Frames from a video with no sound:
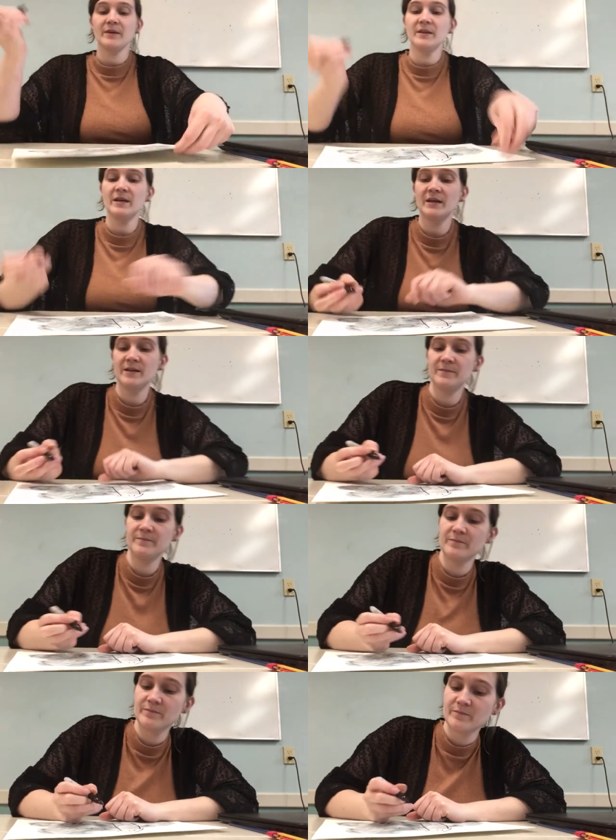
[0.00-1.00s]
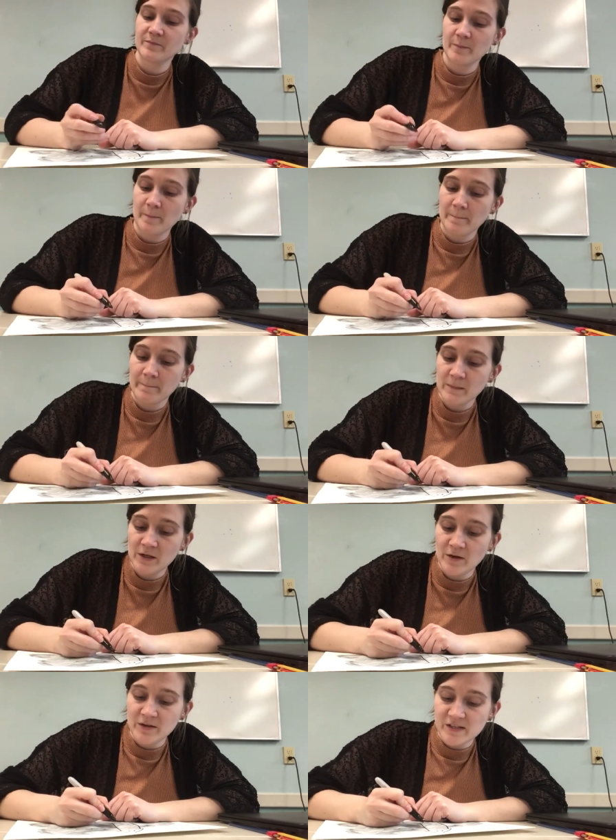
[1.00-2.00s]
And then,
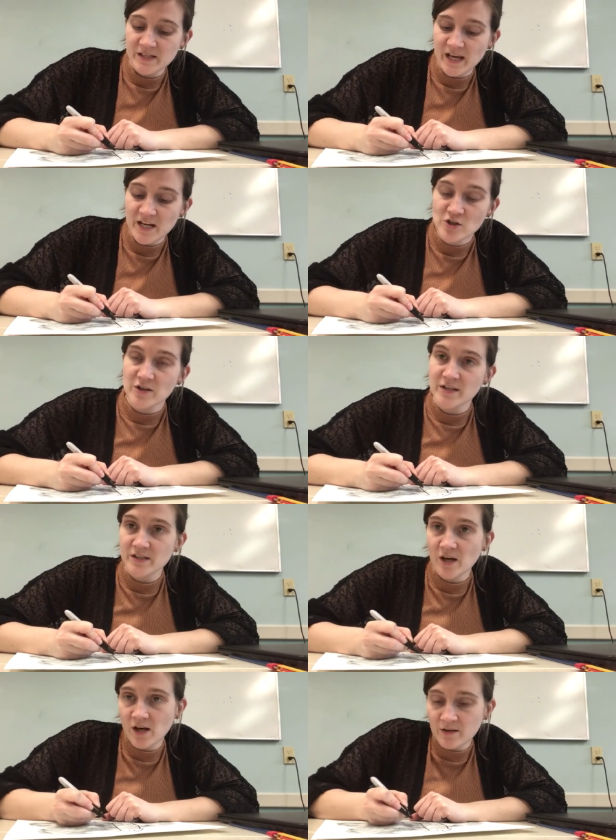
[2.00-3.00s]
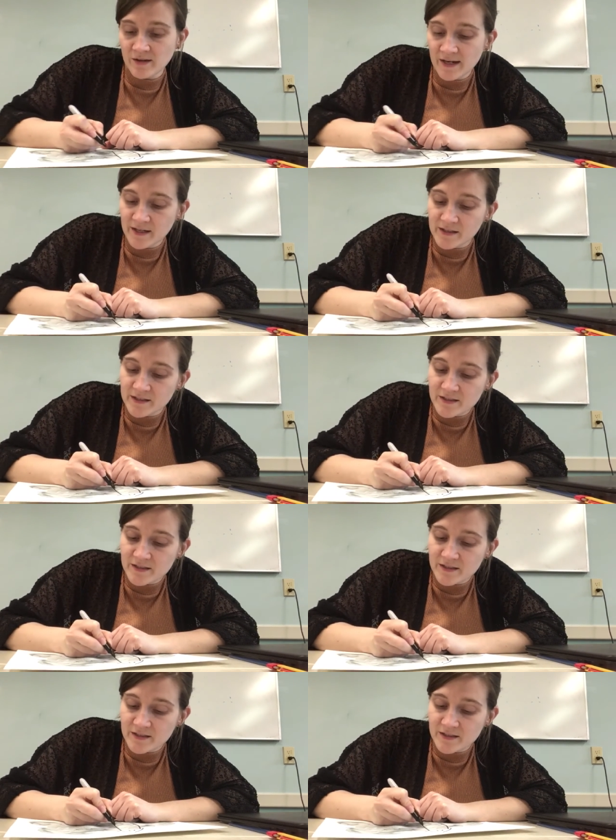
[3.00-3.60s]
you know, there's the entrance hall, right?